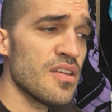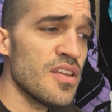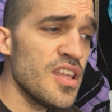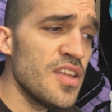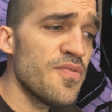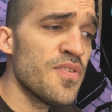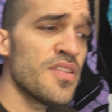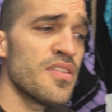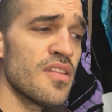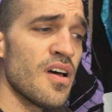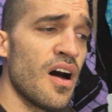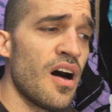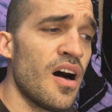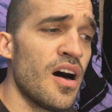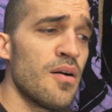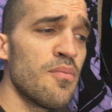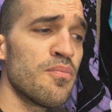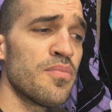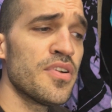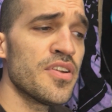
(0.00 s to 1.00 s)
even the
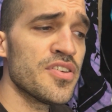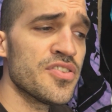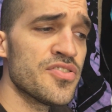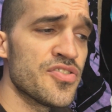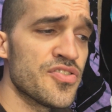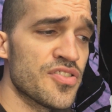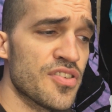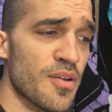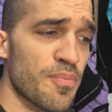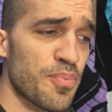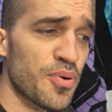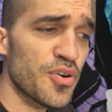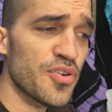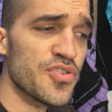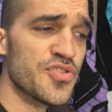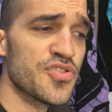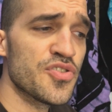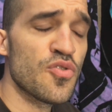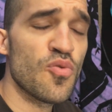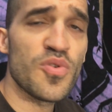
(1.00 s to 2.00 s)
humblest
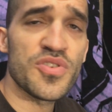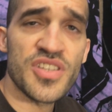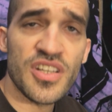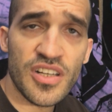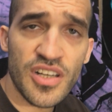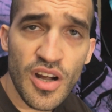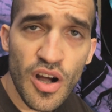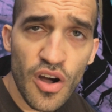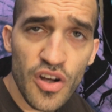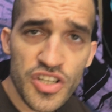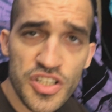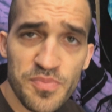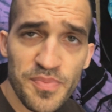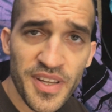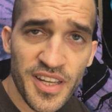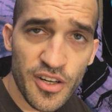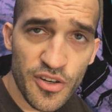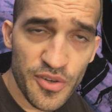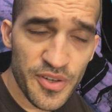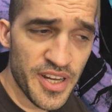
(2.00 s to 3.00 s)
person was a
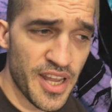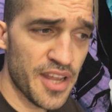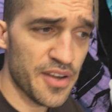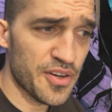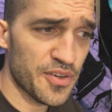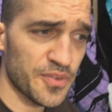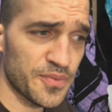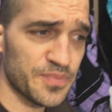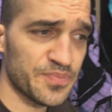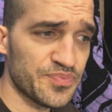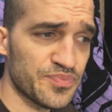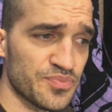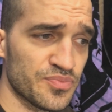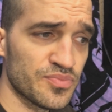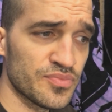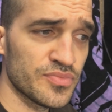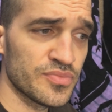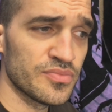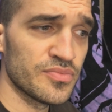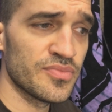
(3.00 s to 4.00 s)
cosmic creator
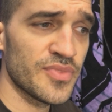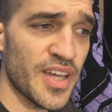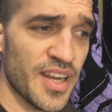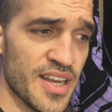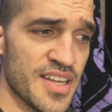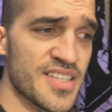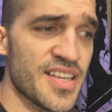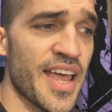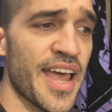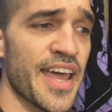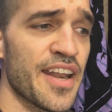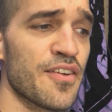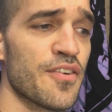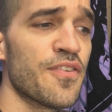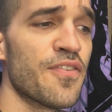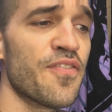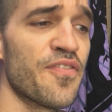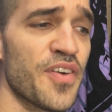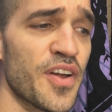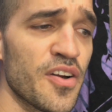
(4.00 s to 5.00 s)
that has had a
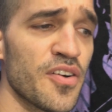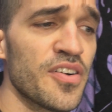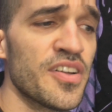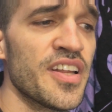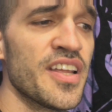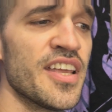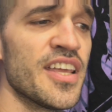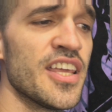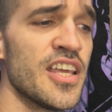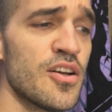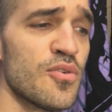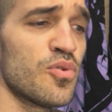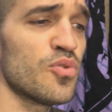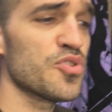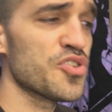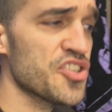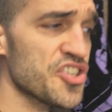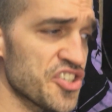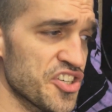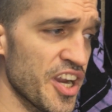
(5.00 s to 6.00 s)
fairly
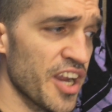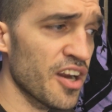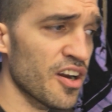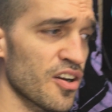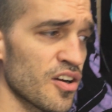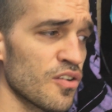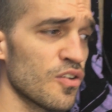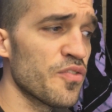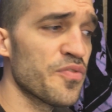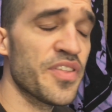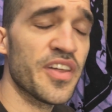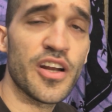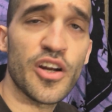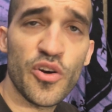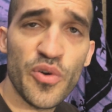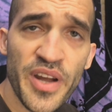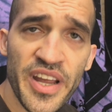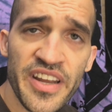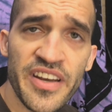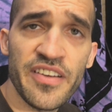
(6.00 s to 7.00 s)
equal share of the
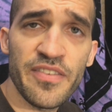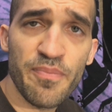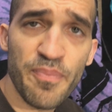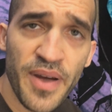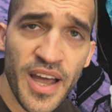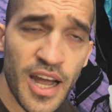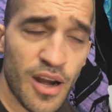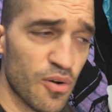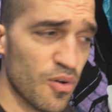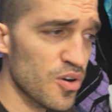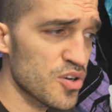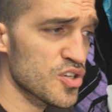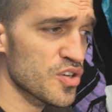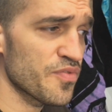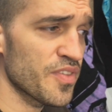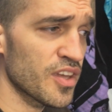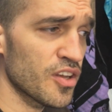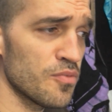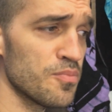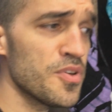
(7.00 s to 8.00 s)
creative powers
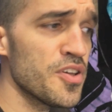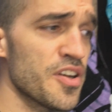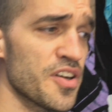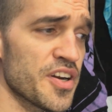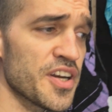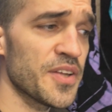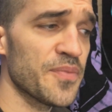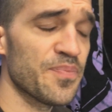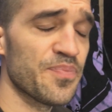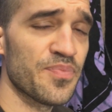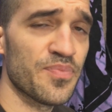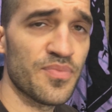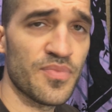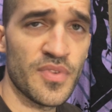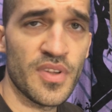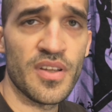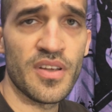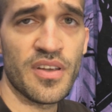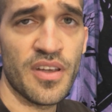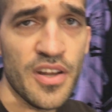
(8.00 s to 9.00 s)
of the community.
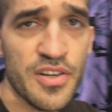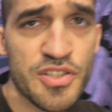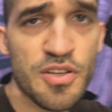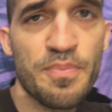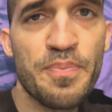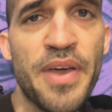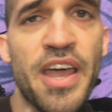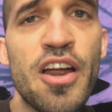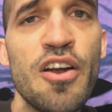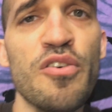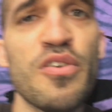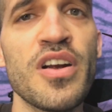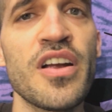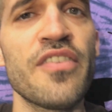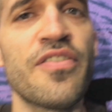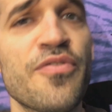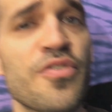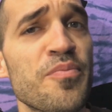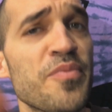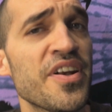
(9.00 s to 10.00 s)
Here's a
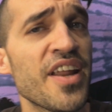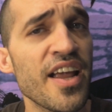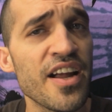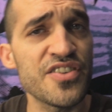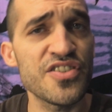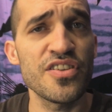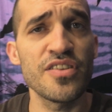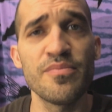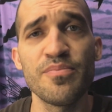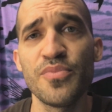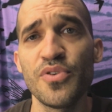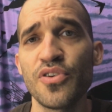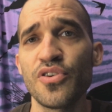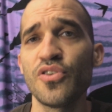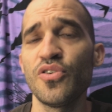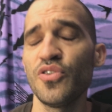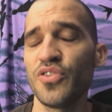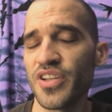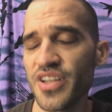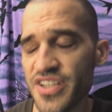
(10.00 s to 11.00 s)
paragraph from an excellent book
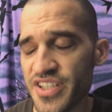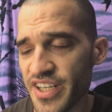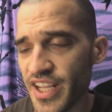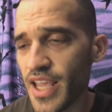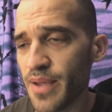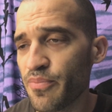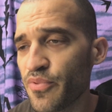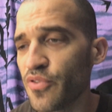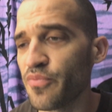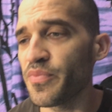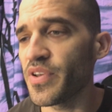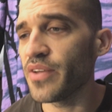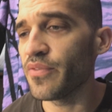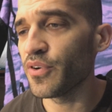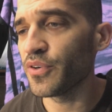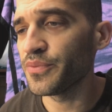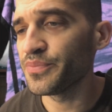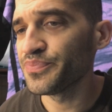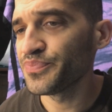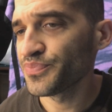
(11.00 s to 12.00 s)
called Escape from
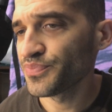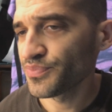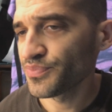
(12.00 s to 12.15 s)
Evil.